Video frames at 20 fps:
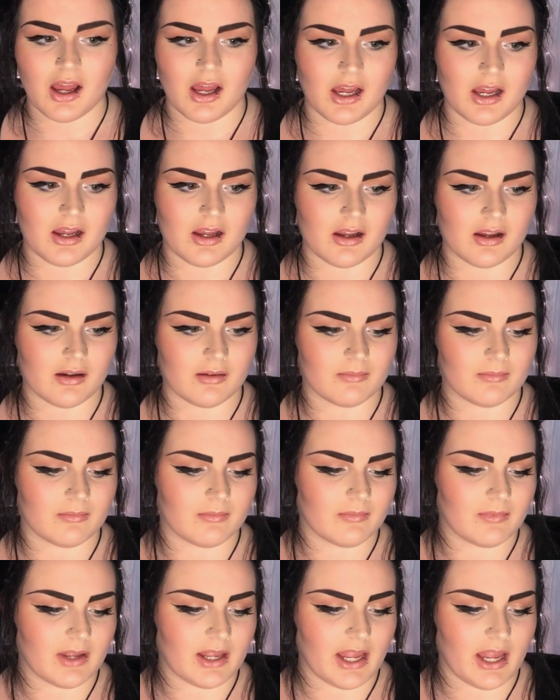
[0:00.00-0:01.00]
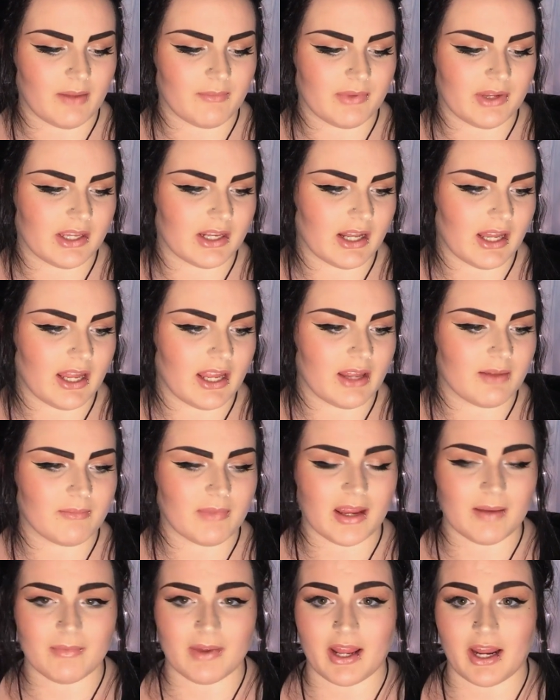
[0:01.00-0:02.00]
Um, I mean, it
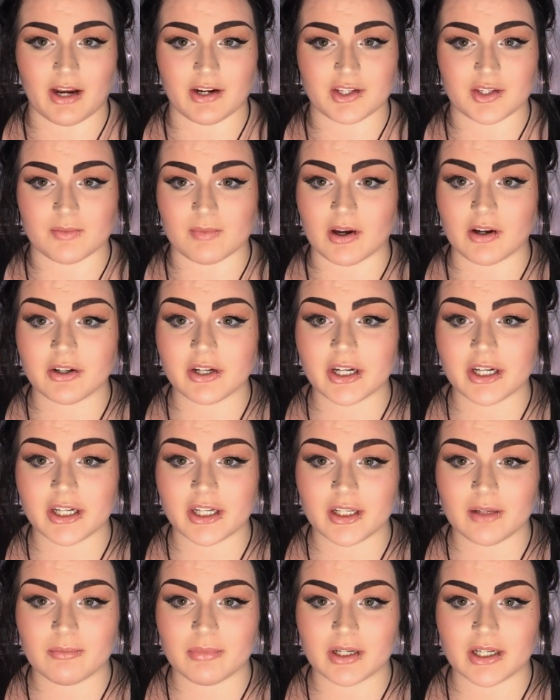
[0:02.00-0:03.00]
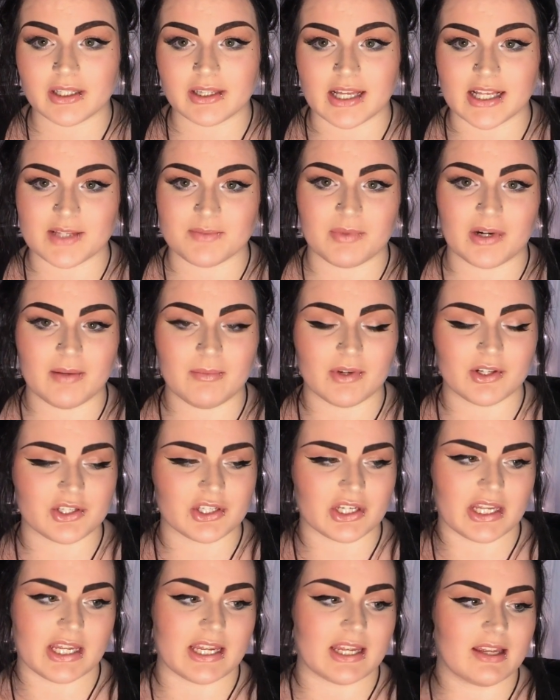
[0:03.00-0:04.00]
made my hair smell good, but that's pretty
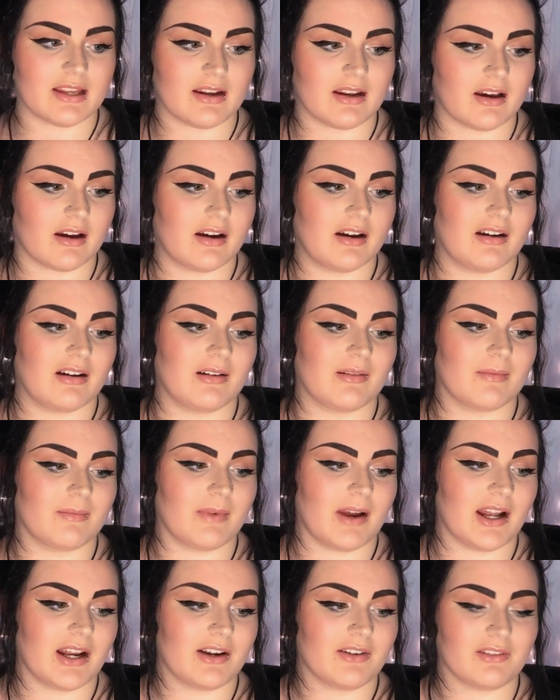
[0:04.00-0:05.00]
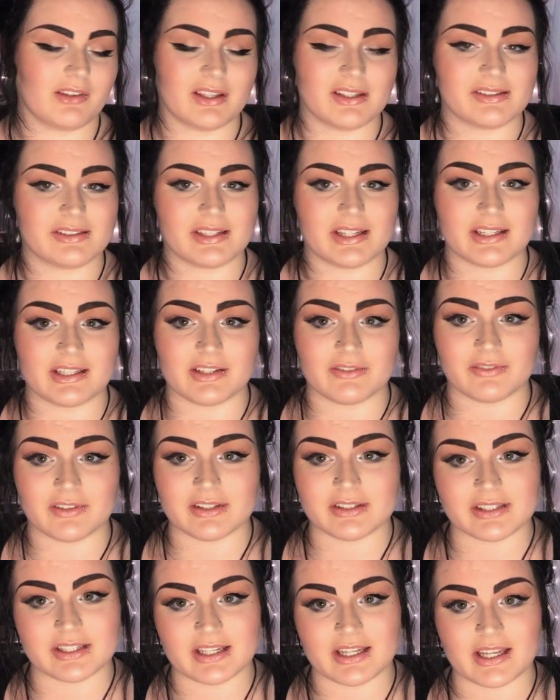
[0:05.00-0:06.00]
much it. Um, I didn't really see a
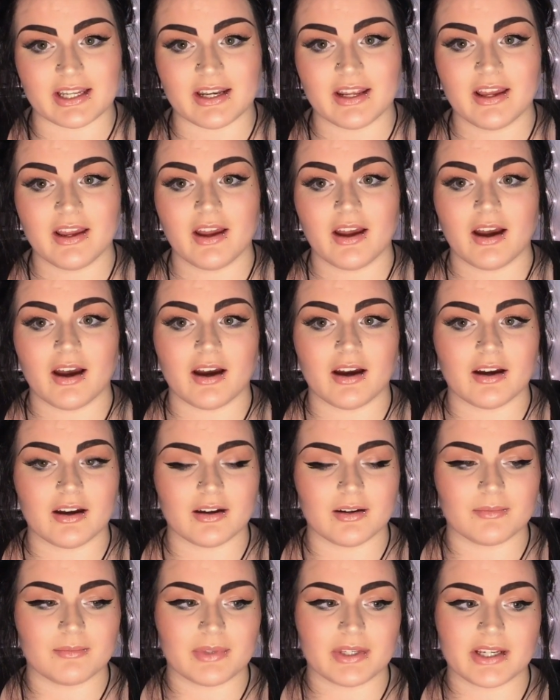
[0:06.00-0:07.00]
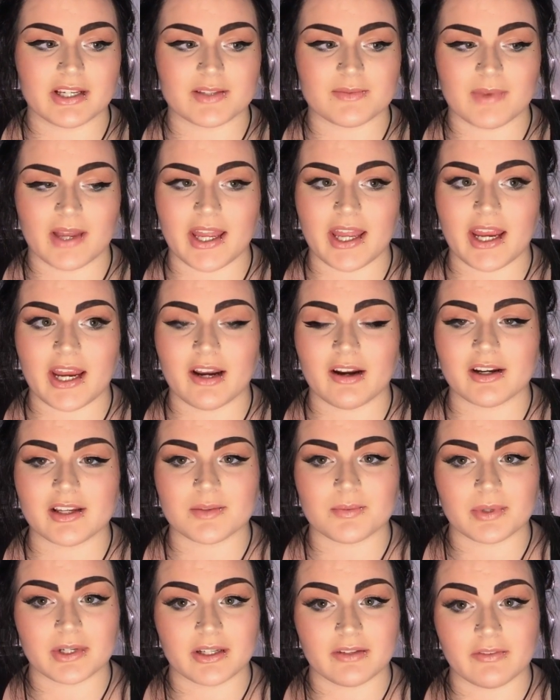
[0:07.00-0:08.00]
difference in it um, because my hair
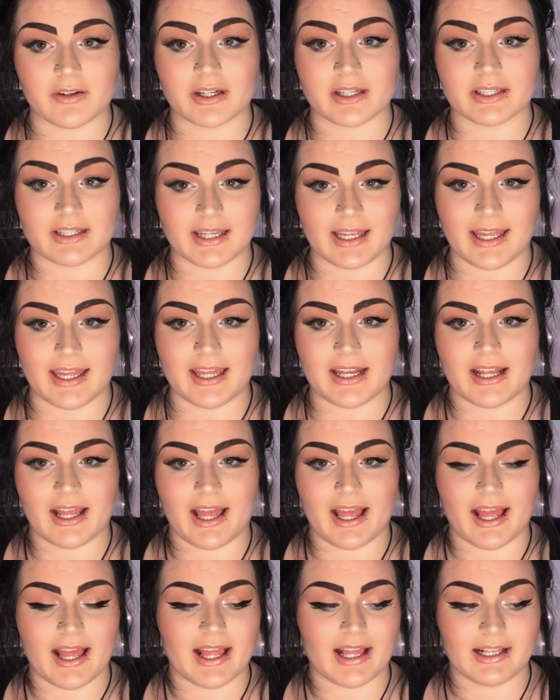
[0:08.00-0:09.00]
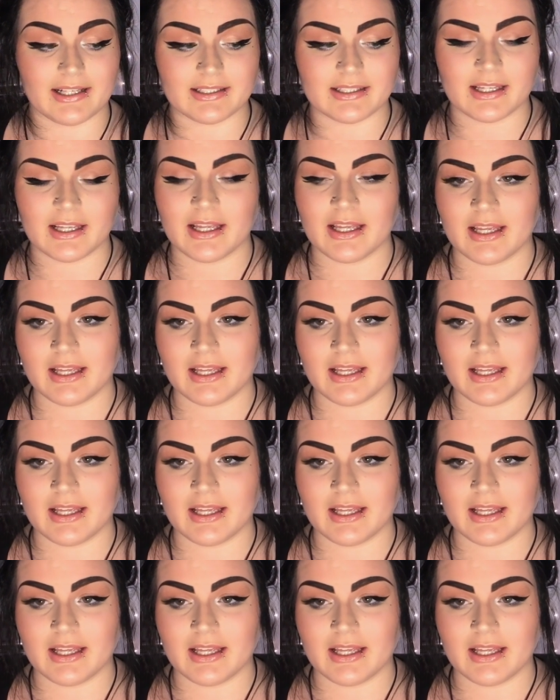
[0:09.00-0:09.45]
is pretty fucking dead and